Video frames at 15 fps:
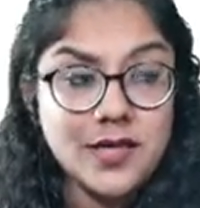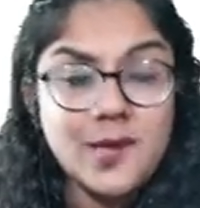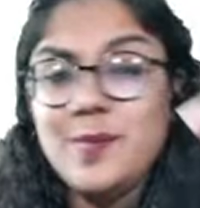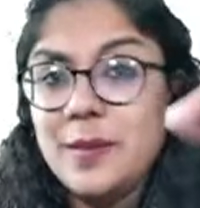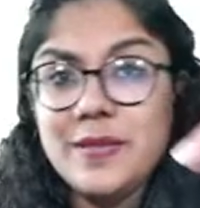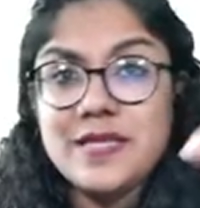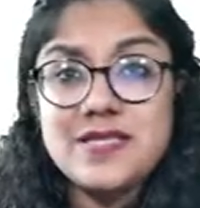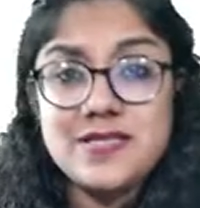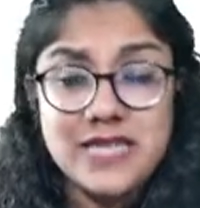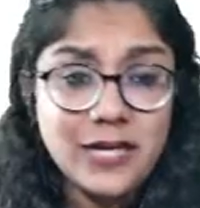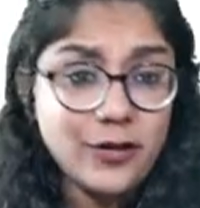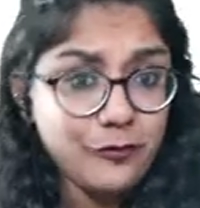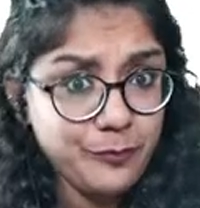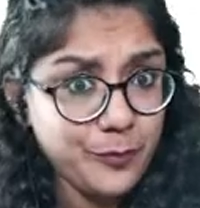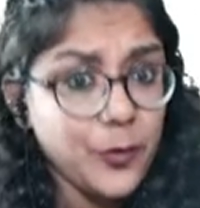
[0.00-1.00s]
Maybe a stake
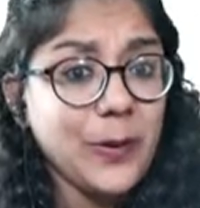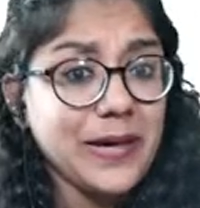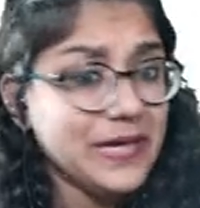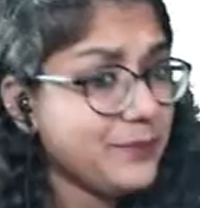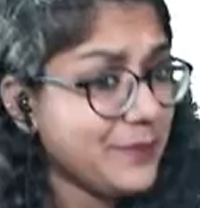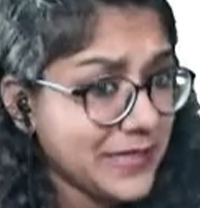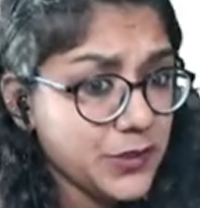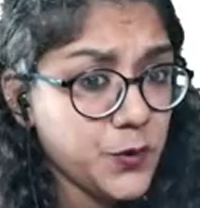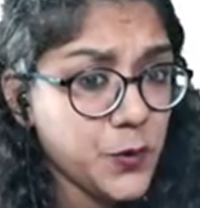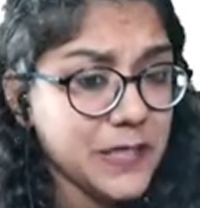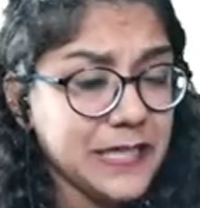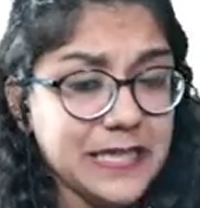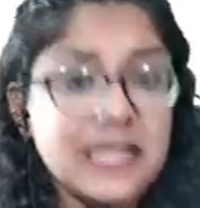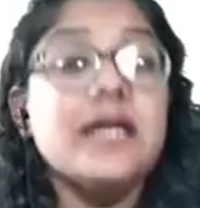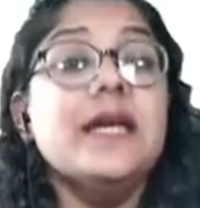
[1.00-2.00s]
of providing bad
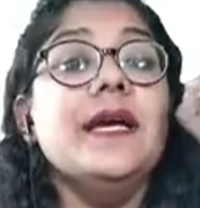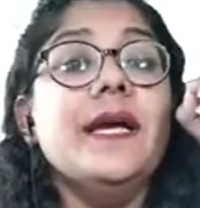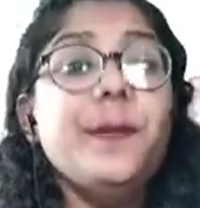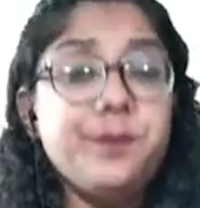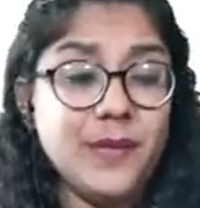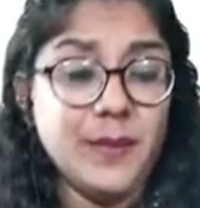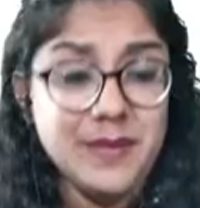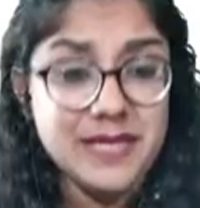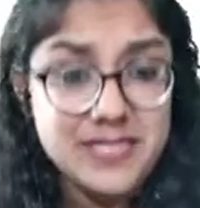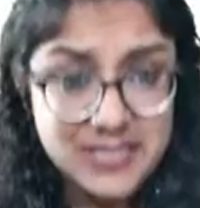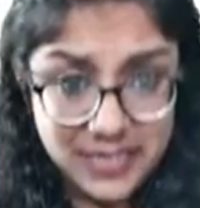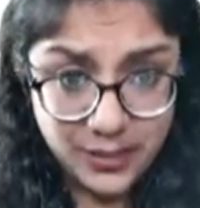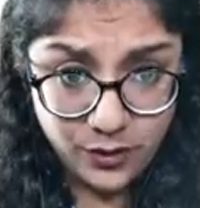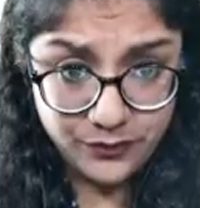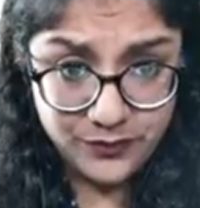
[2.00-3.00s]
quality, maybe a
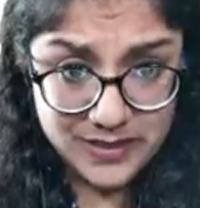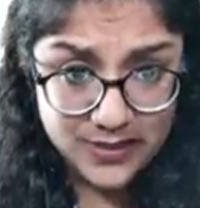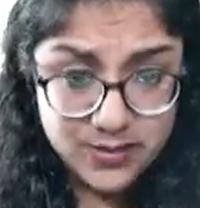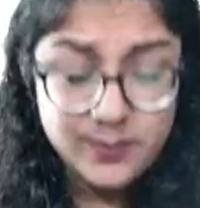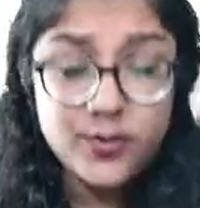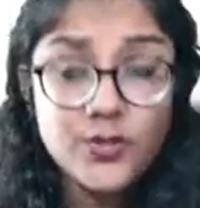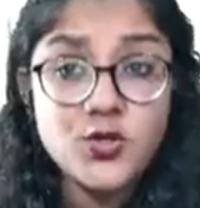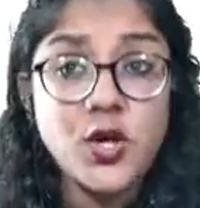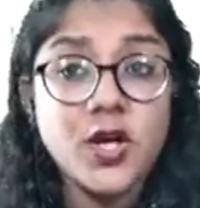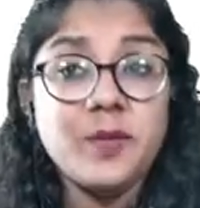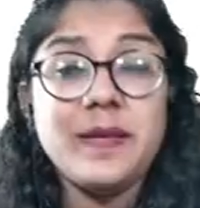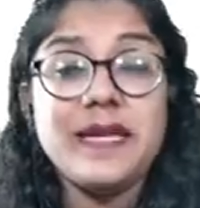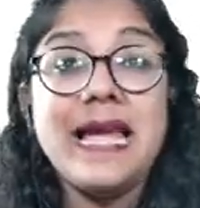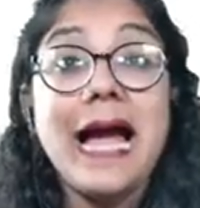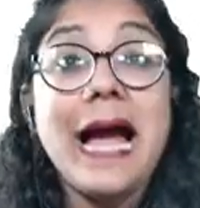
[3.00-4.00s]
stake of customers not
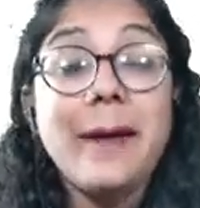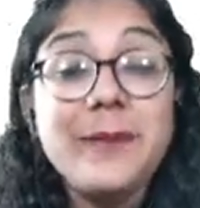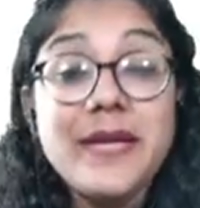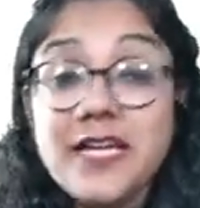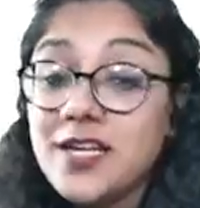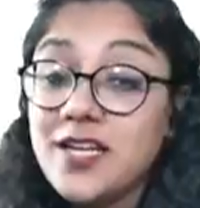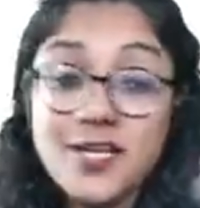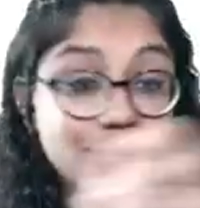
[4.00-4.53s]
being happy.